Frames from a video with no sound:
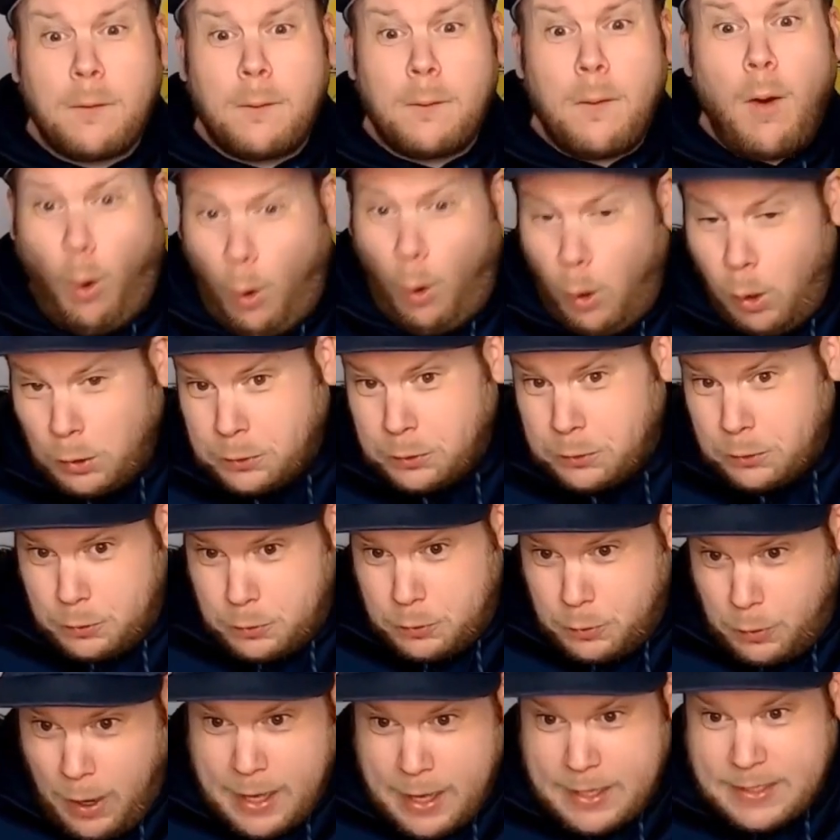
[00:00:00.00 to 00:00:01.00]
old
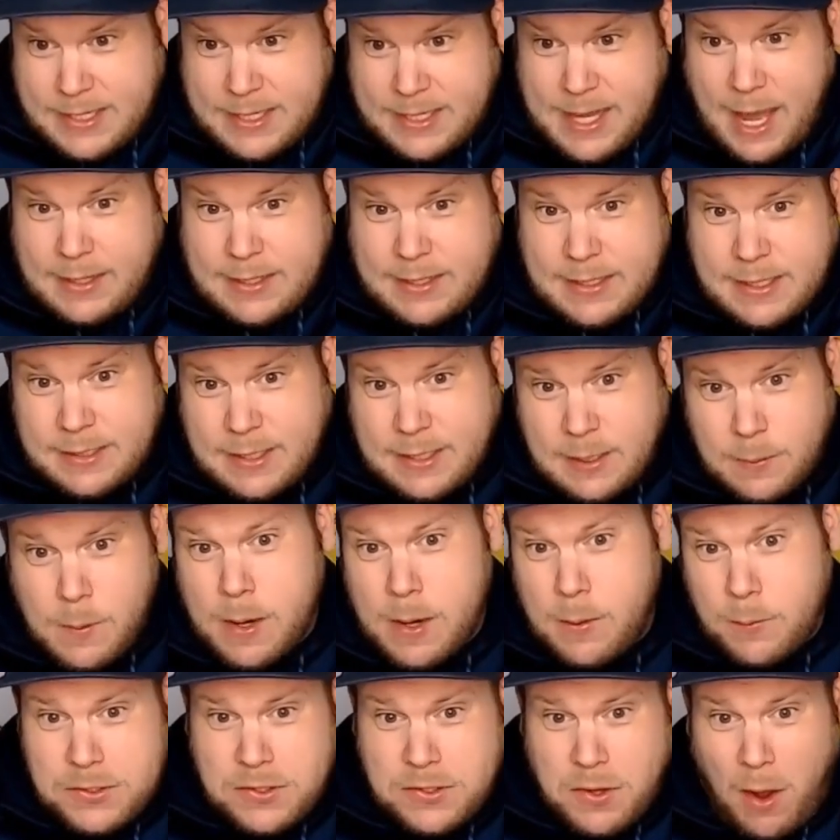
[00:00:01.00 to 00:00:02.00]
great Stenson to me
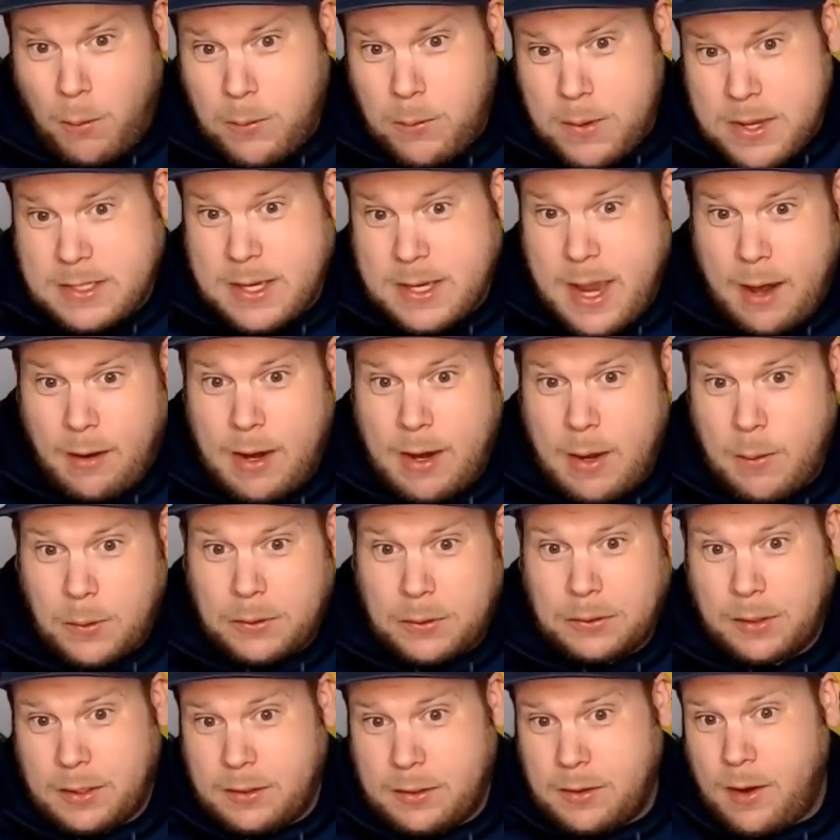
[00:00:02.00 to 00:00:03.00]
was always Gary
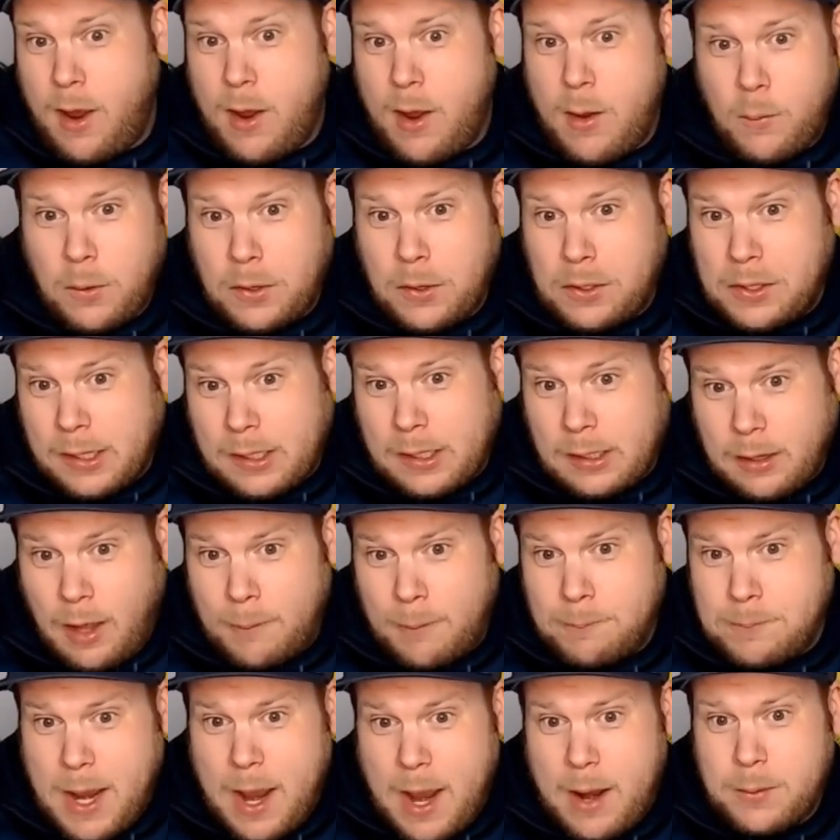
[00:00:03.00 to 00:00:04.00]
Woodland. We're going to
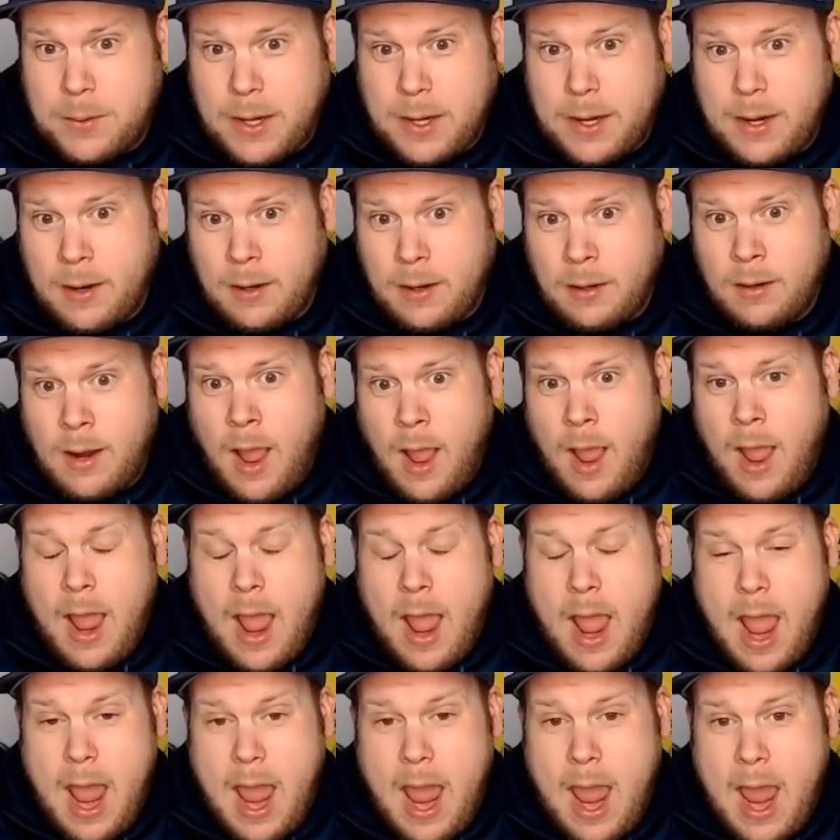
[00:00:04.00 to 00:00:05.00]
club down here,
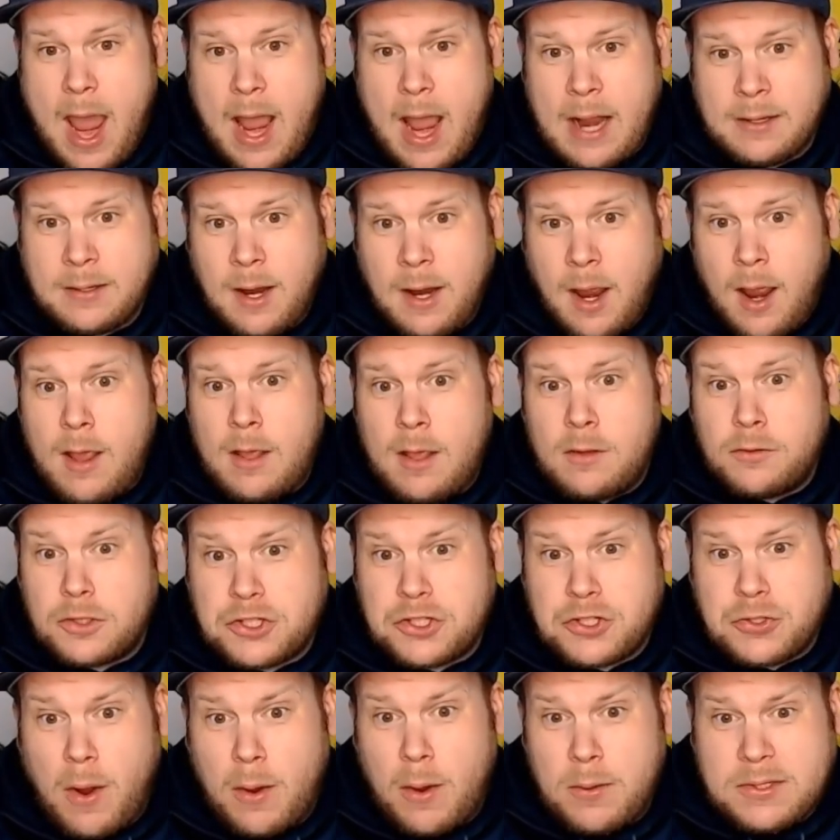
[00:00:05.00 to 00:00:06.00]
and the
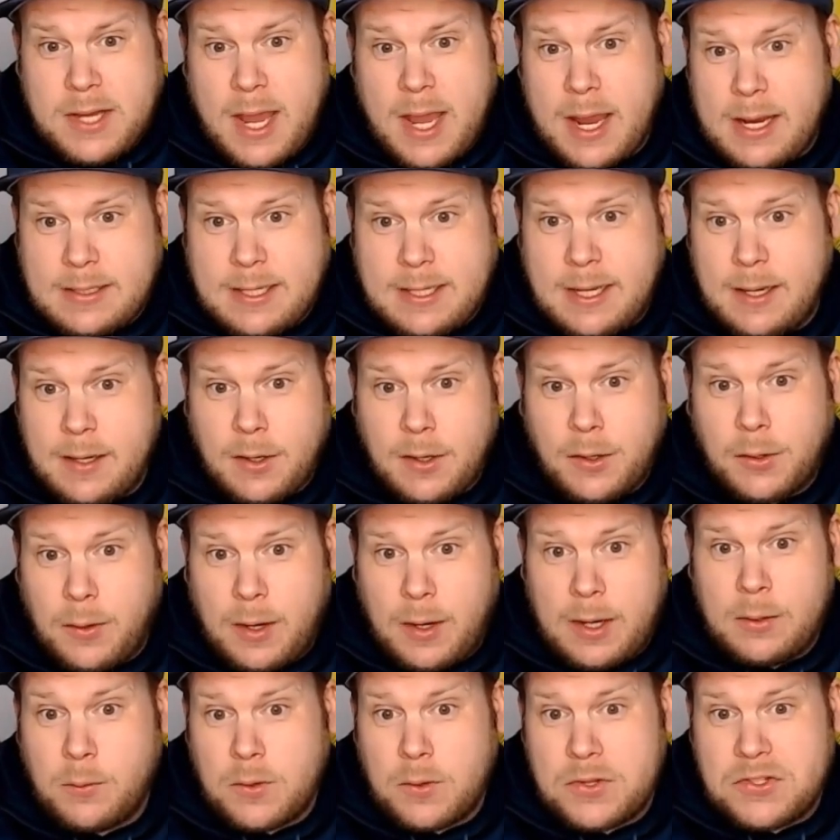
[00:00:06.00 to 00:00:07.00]
strokes gained tee to
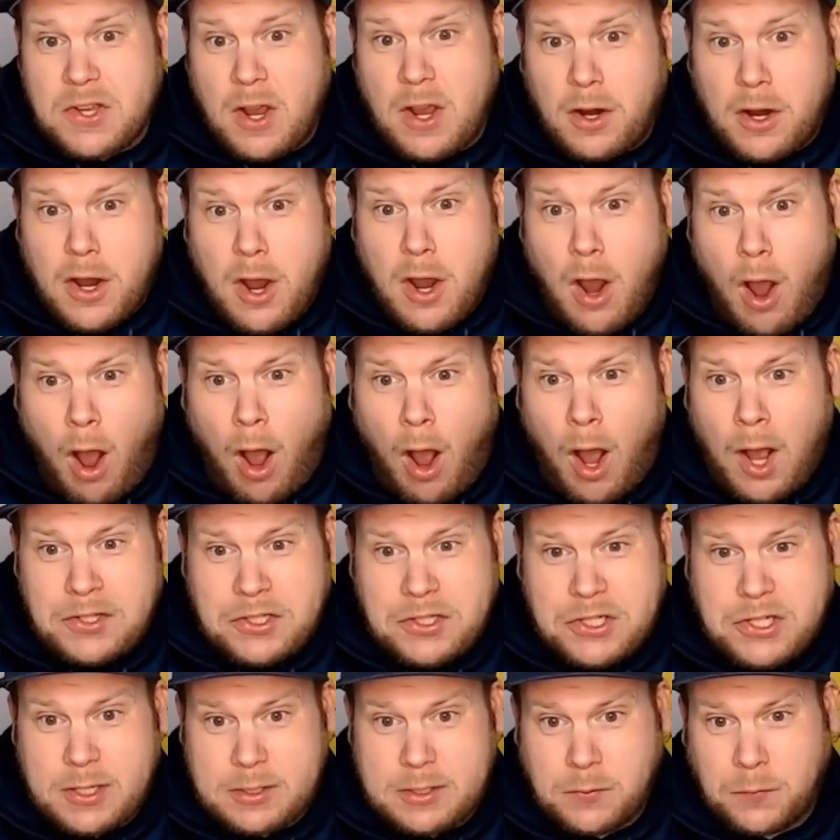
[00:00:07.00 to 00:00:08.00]
green was
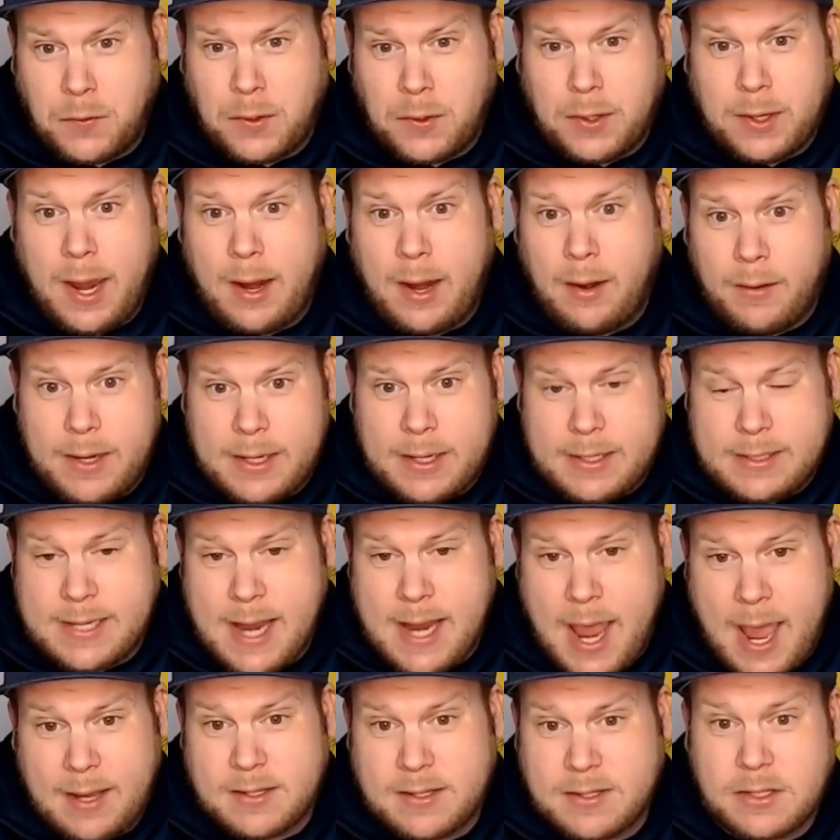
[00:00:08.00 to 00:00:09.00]
unconscious for Gary in
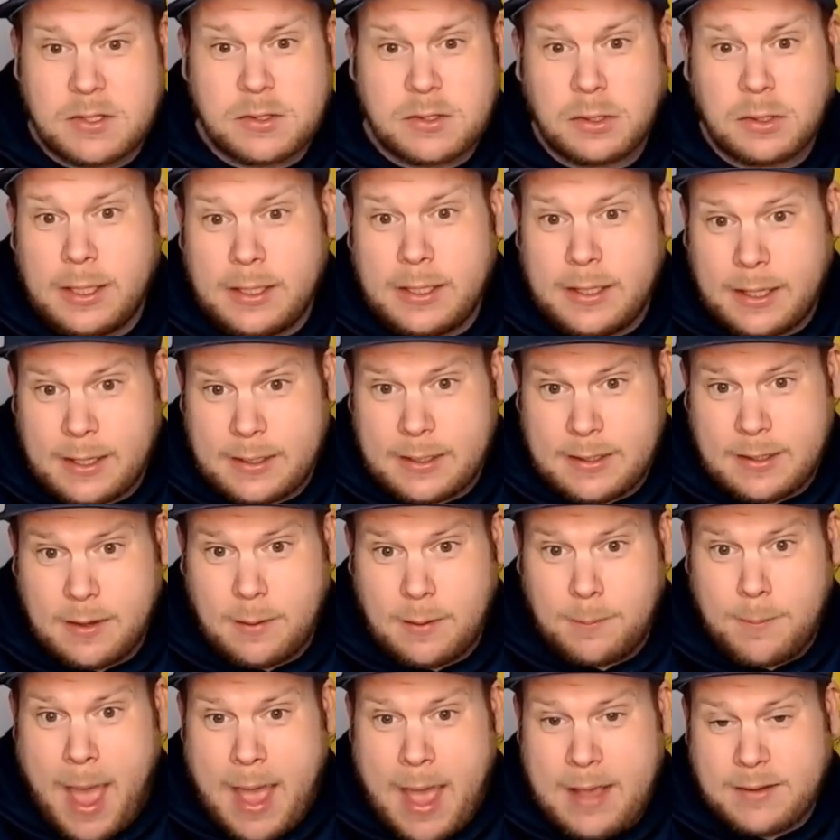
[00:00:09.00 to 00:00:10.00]
Texas leading into the
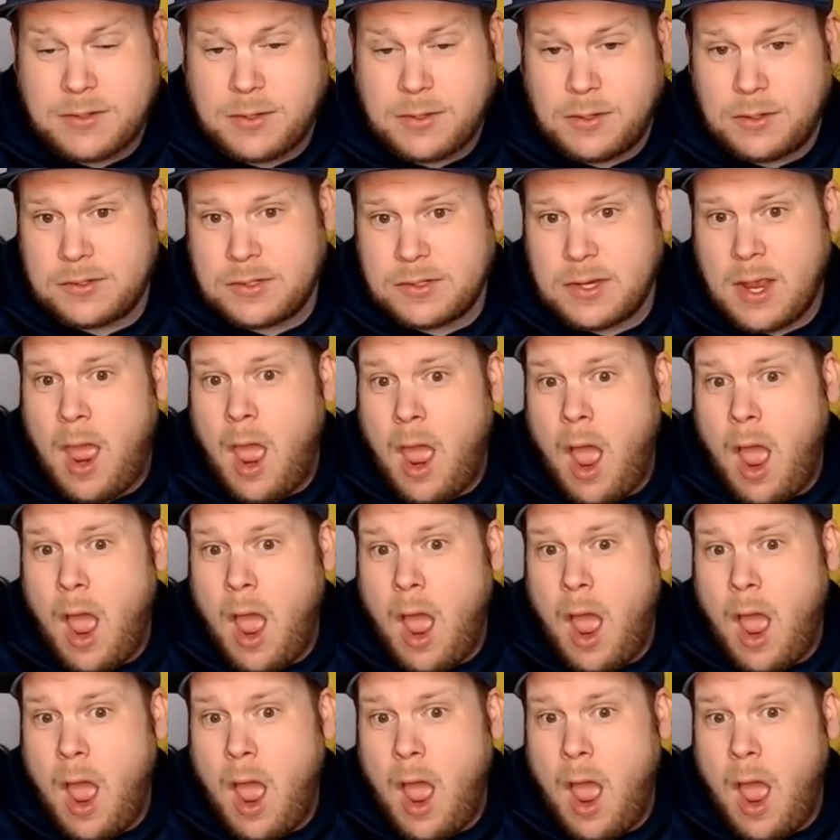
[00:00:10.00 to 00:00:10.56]
Masters.